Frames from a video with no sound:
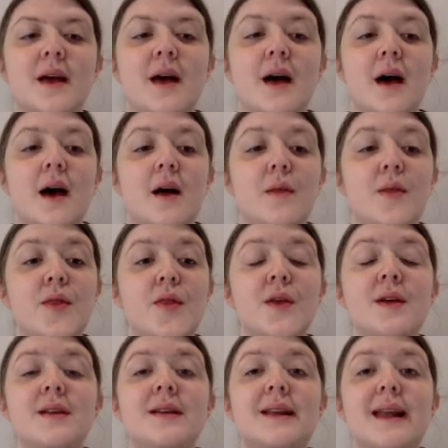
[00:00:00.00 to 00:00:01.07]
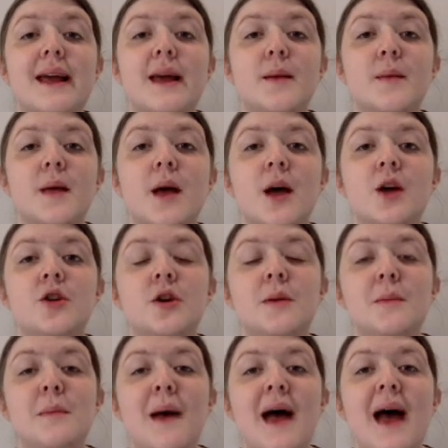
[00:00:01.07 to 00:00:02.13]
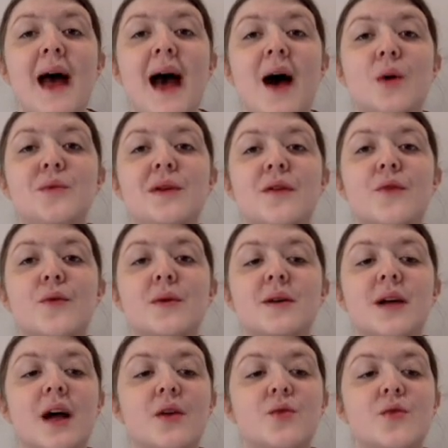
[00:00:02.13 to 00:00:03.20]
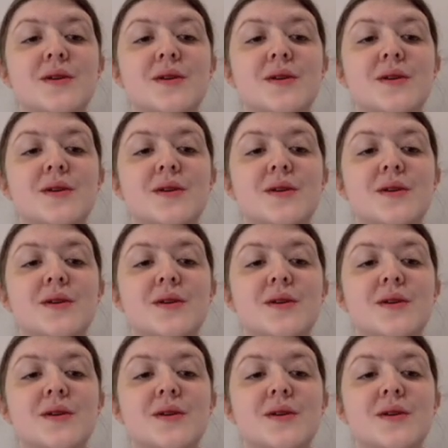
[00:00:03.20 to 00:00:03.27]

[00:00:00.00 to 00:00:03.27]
And thirdly, to compare how different countries